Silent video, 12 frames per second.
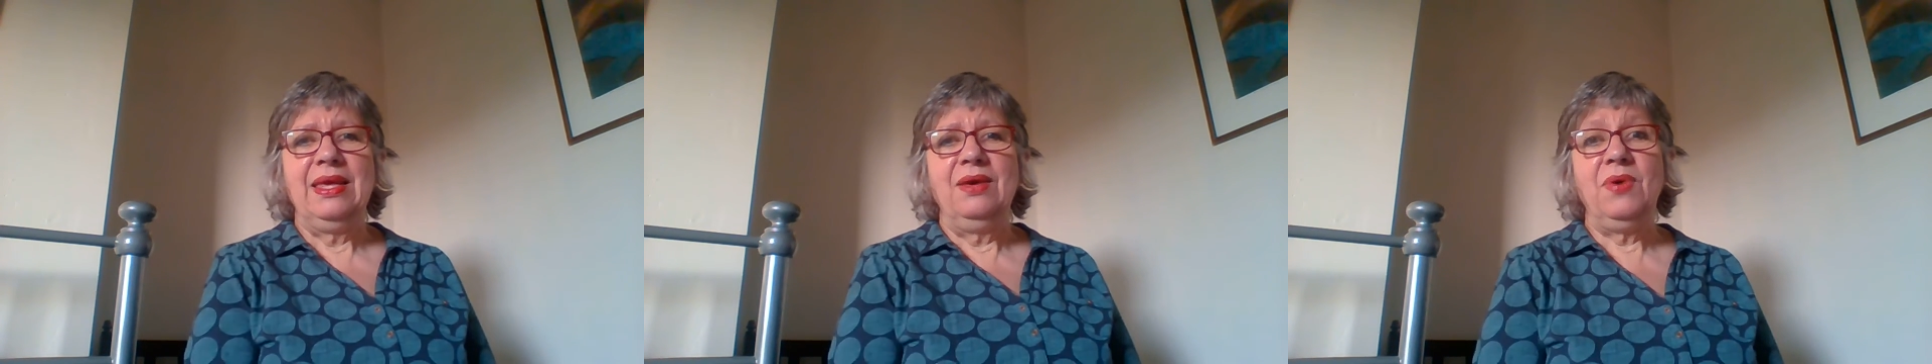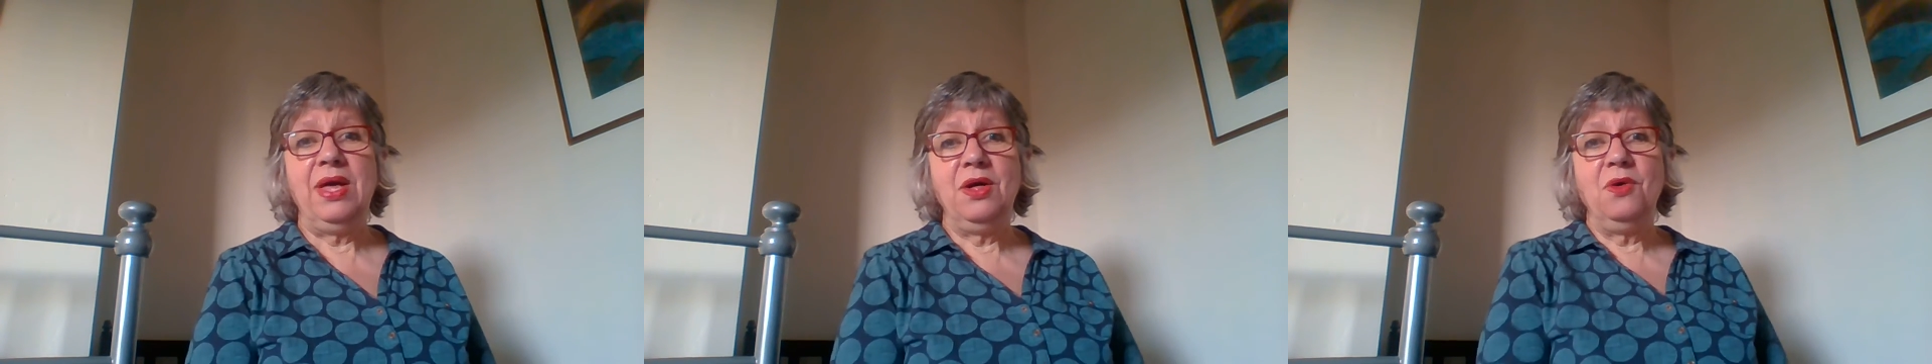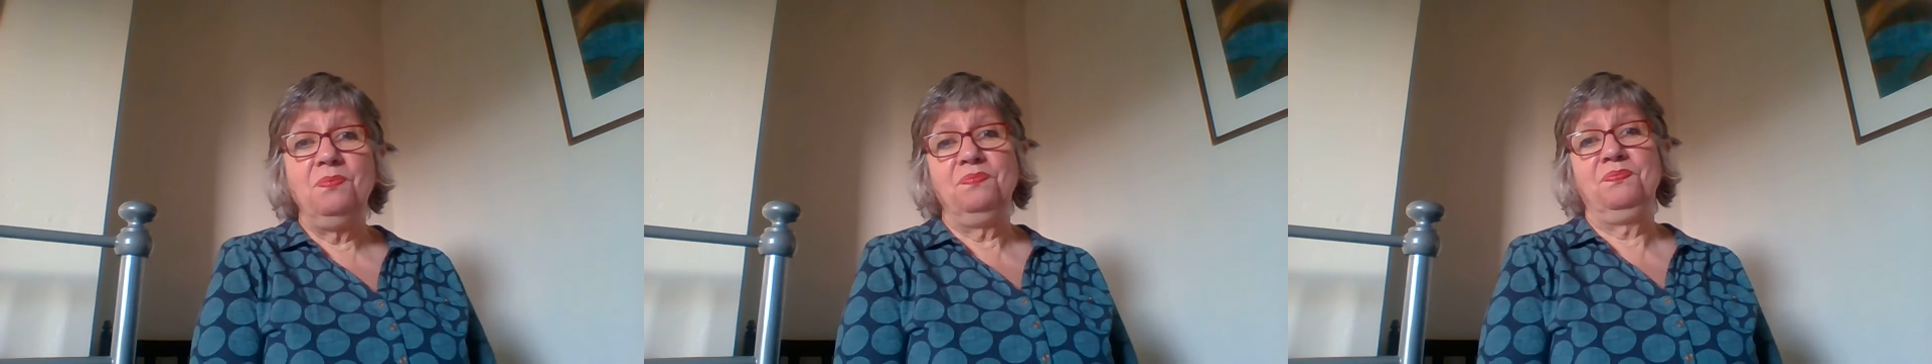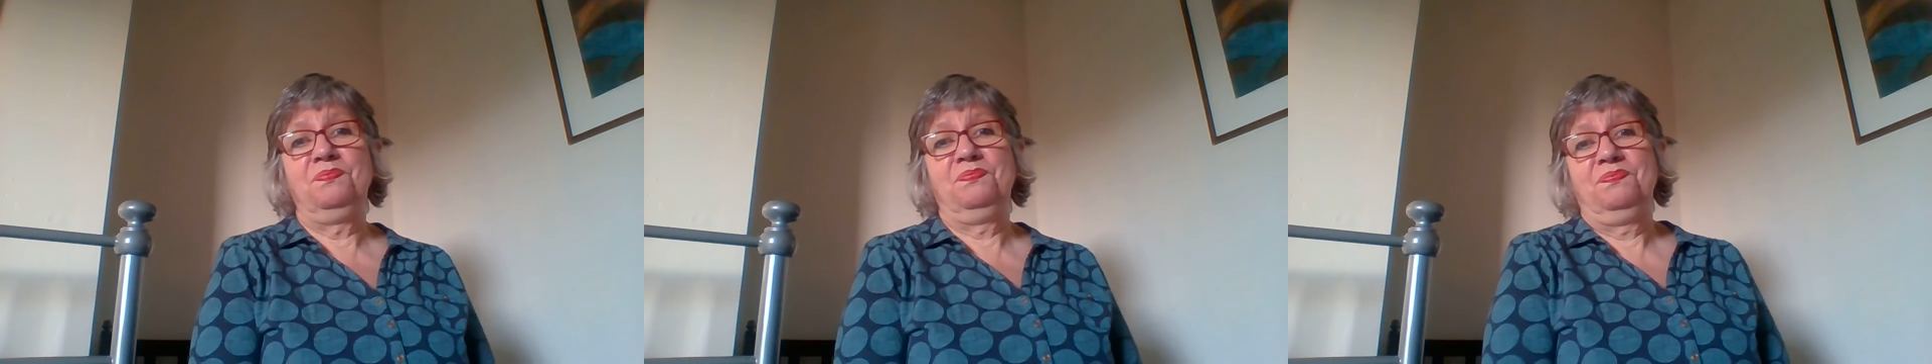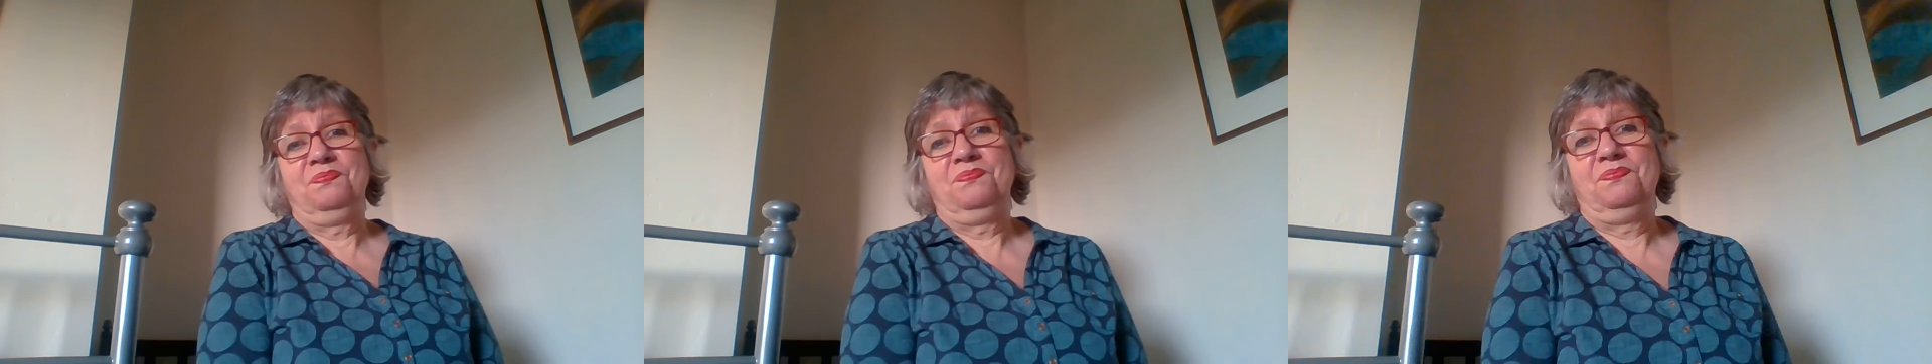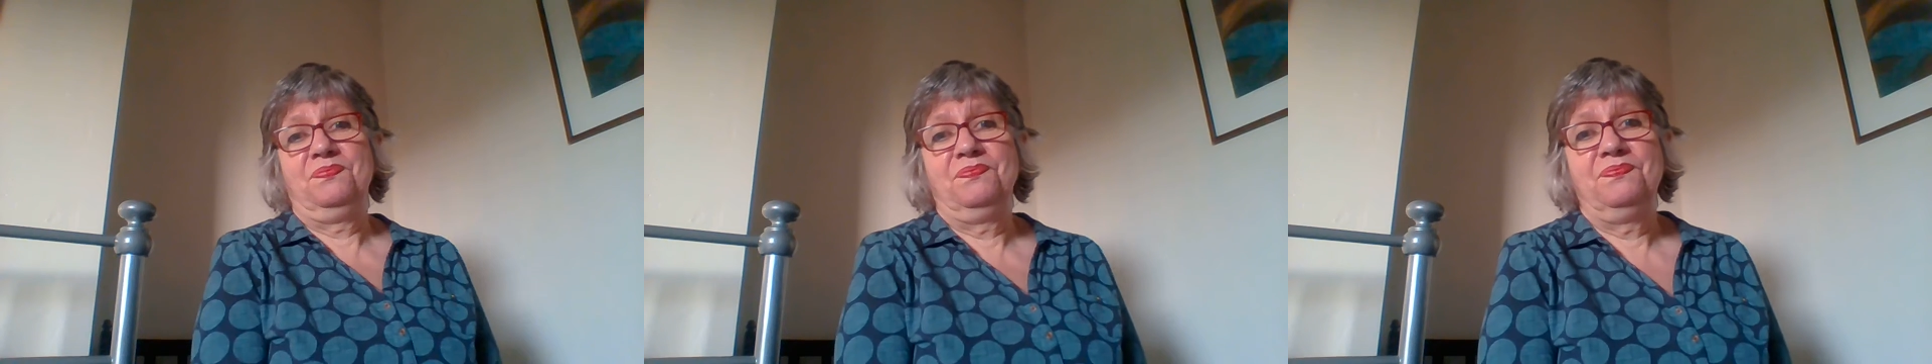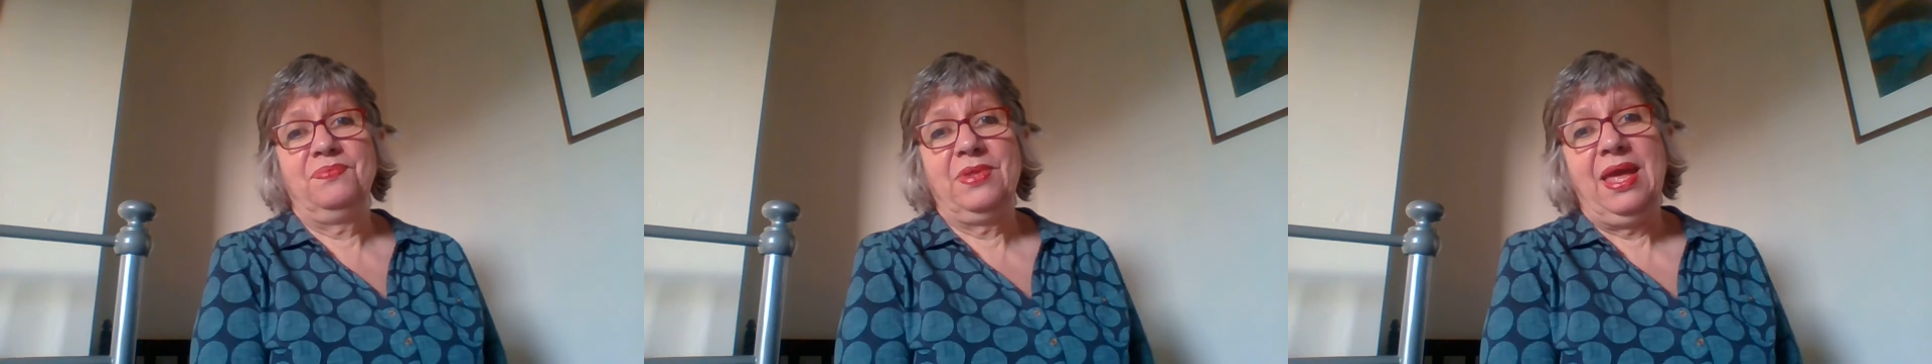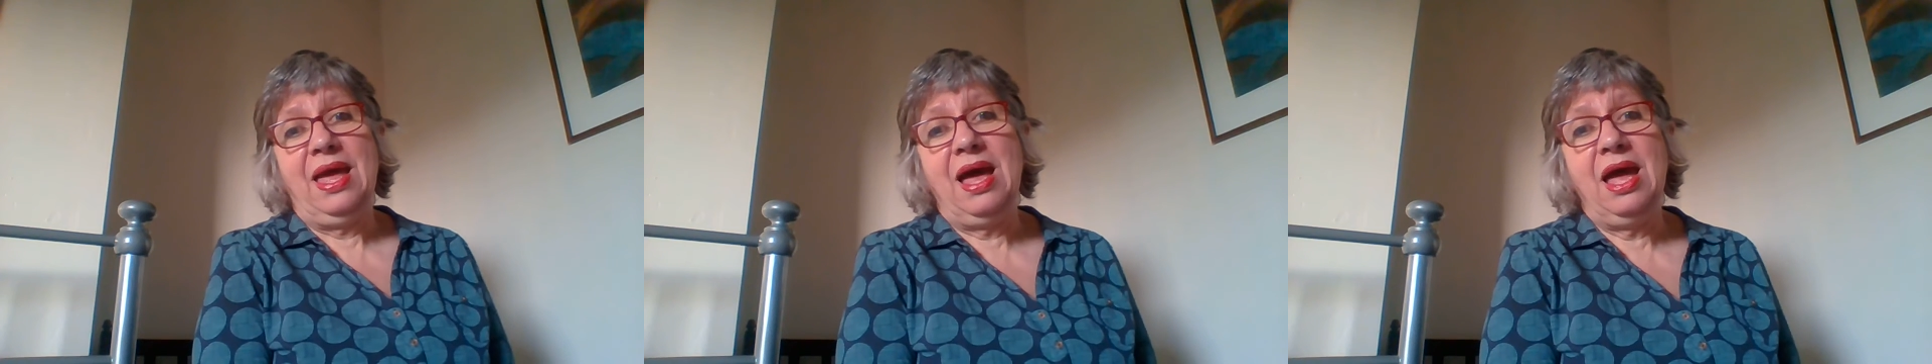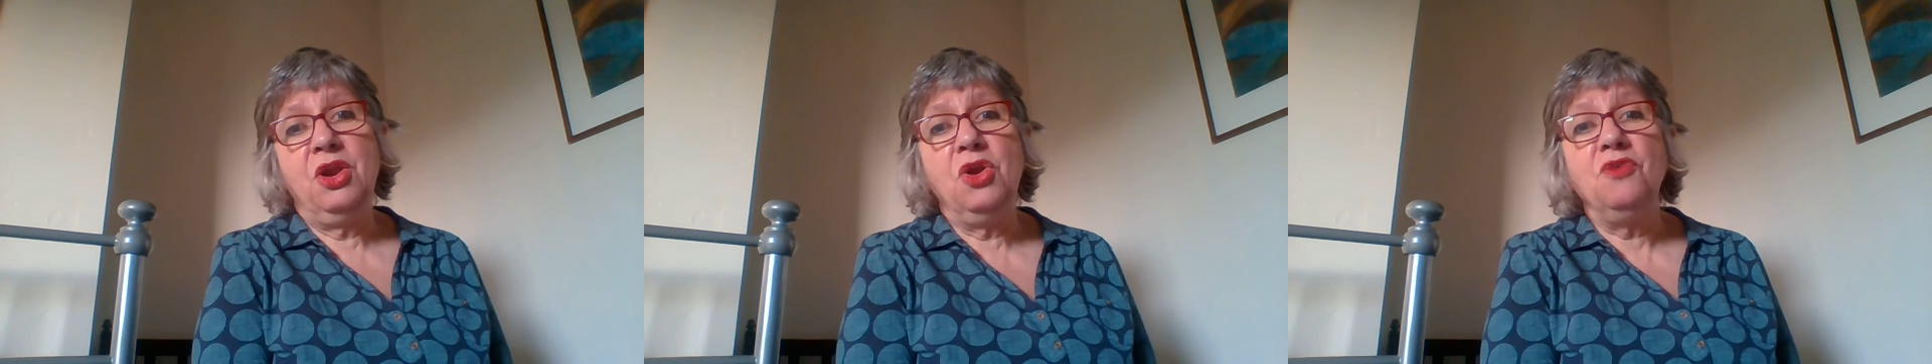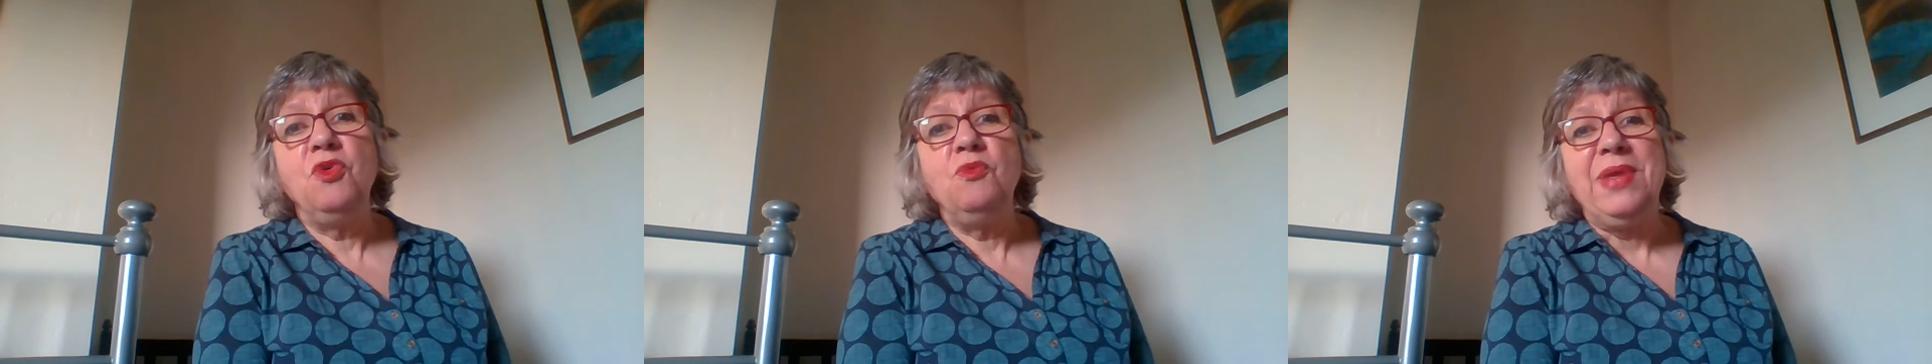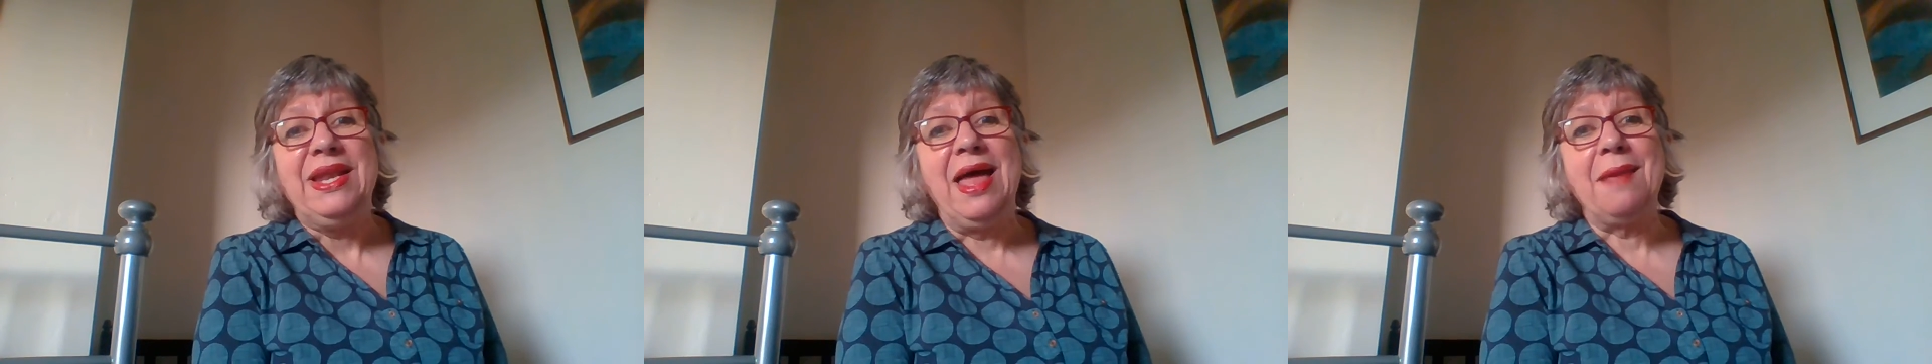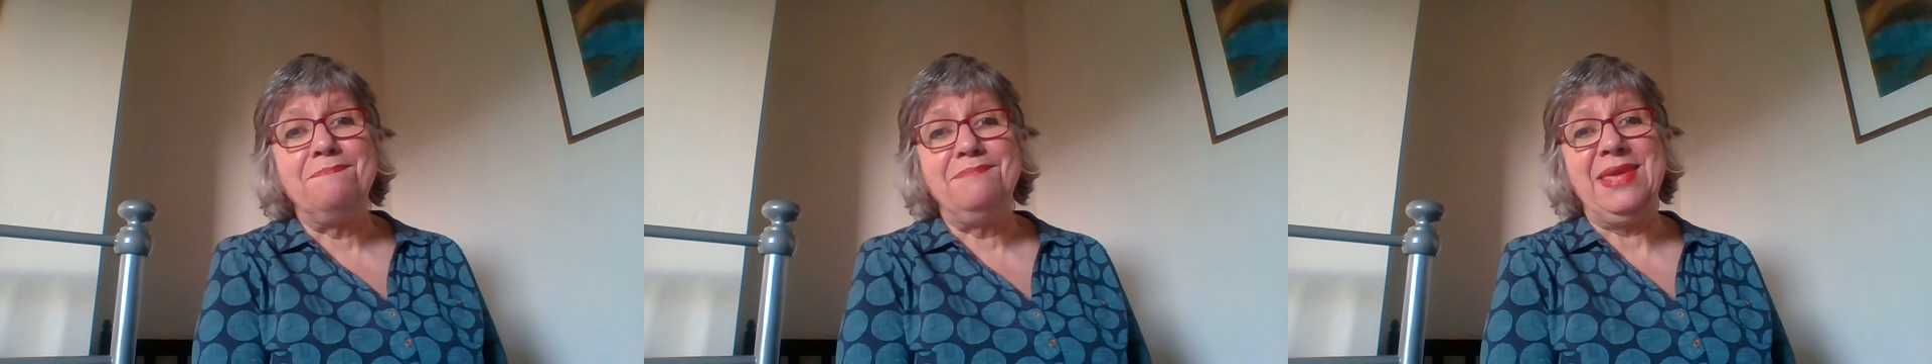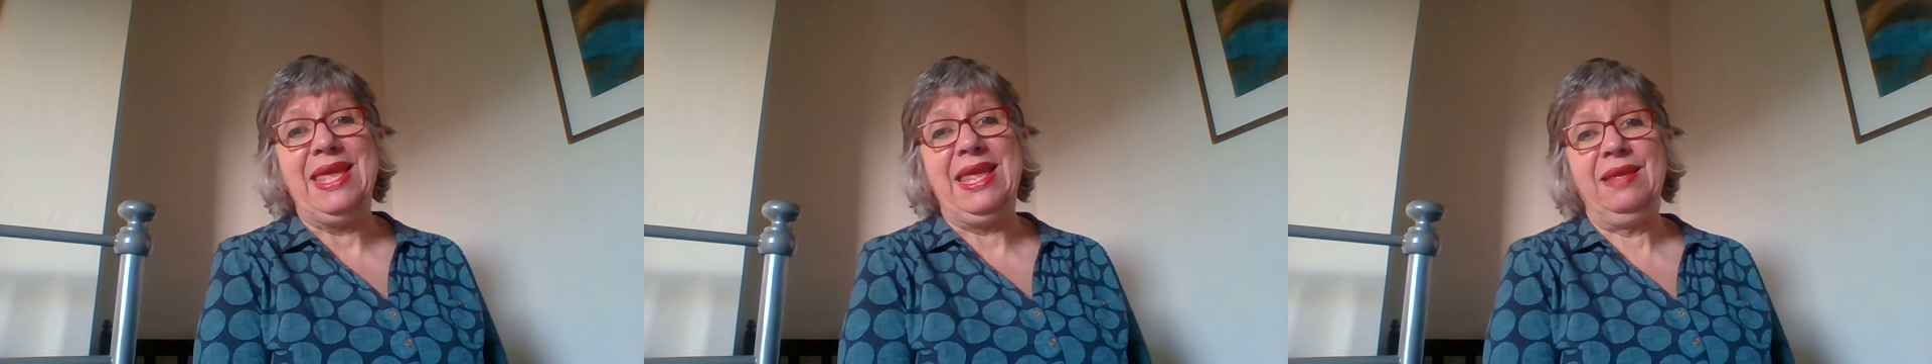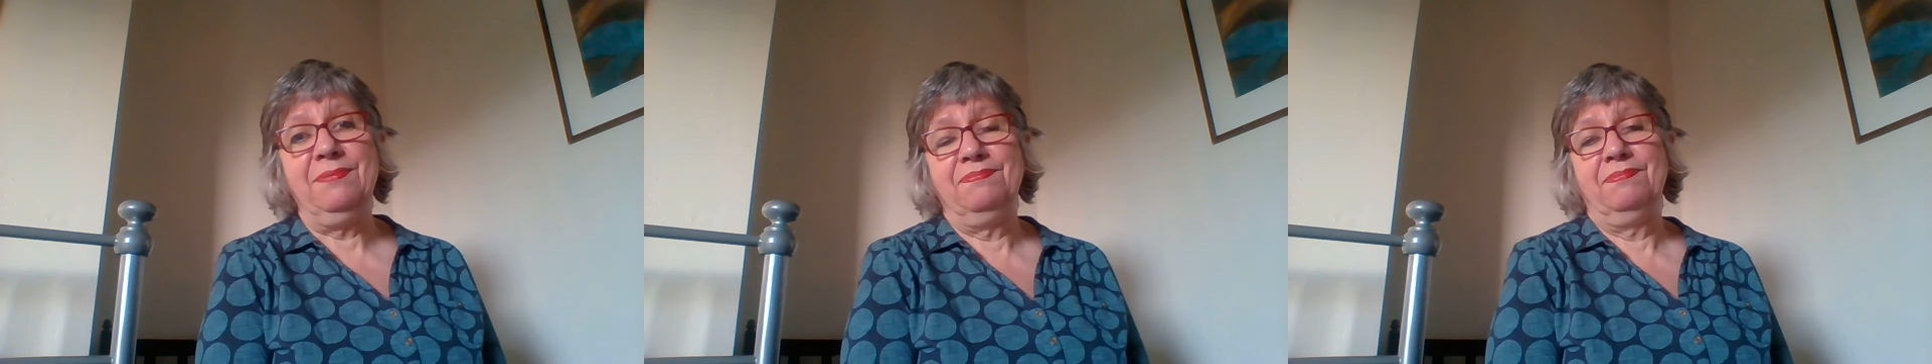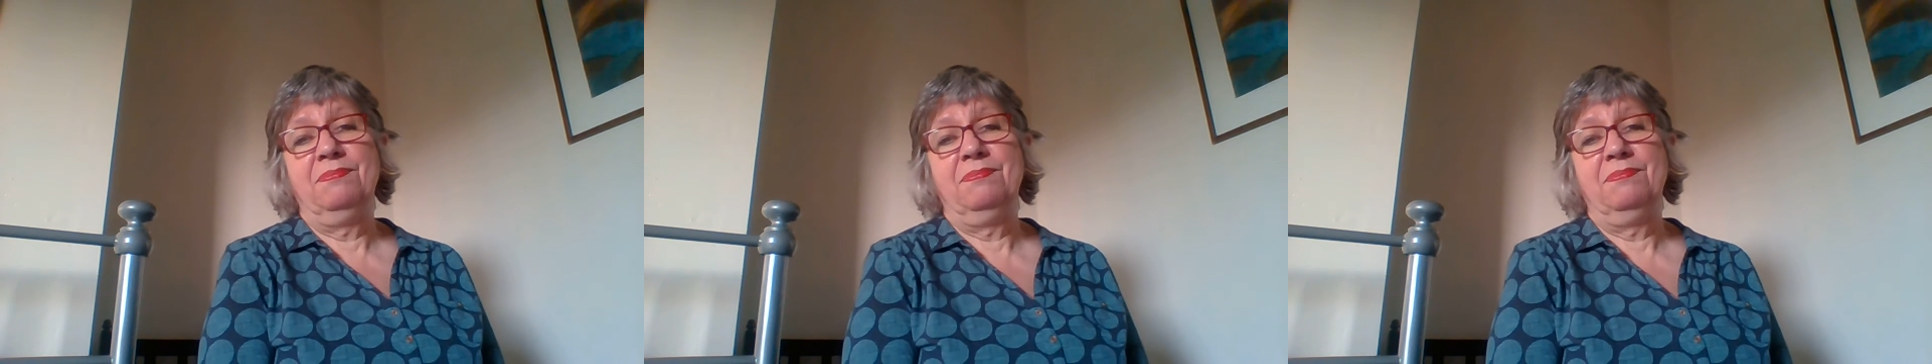Well, I don't know if you've been like me,